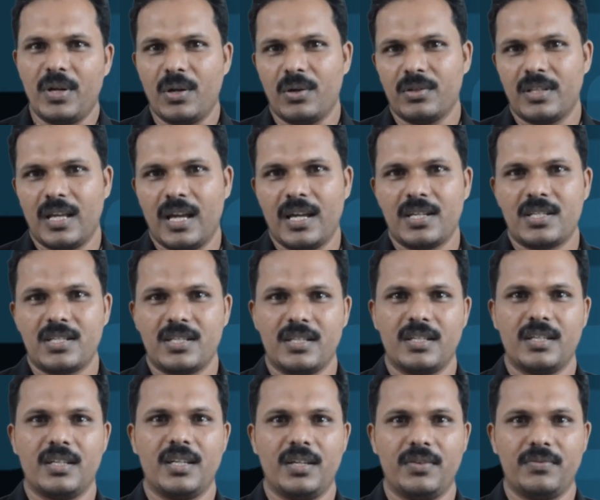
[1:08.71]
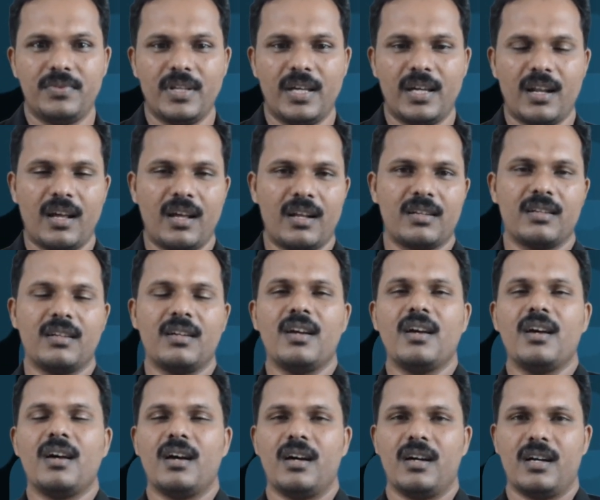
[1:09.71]
know that if there
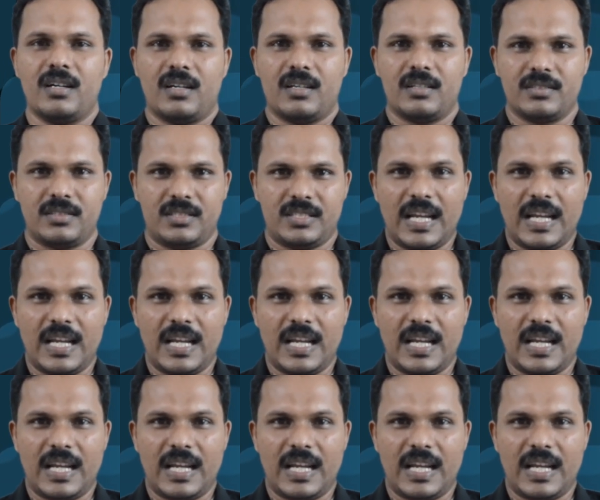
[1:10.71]
are